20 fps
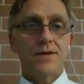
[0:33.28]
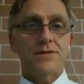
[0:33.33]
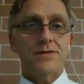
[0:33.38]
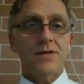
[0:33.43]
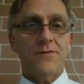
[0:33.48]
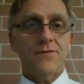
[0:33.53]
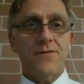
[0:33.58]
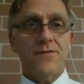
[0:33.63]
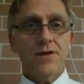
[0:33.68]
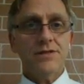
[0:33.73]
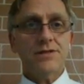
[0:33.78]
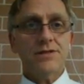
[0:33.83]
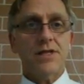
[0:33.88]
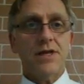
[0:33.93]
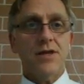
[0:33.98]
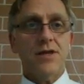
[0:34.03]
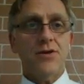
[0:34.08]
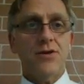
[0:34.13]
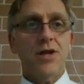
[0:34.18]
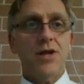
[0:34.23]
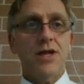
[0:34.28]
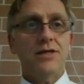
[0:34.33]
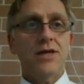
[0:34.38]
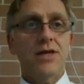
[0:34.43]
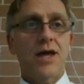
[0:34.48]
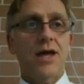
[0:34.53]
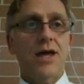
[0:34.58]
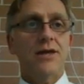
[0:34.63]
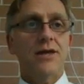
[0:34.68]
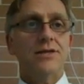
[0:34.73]
So firstly, you need
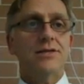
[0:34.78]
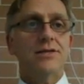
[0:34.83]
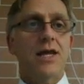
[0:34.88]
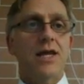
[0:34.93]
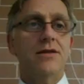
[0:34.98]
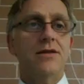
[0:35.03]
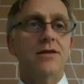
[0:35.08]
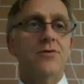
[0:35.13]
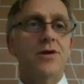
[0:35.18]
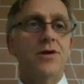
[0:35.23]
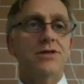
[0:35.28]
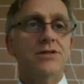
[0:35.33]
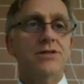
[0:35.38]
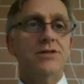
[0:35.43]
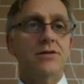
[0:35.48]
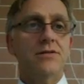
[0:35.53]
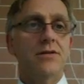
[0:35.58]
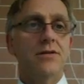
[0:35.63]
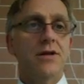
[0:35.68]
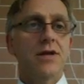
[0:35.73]
to understand the question.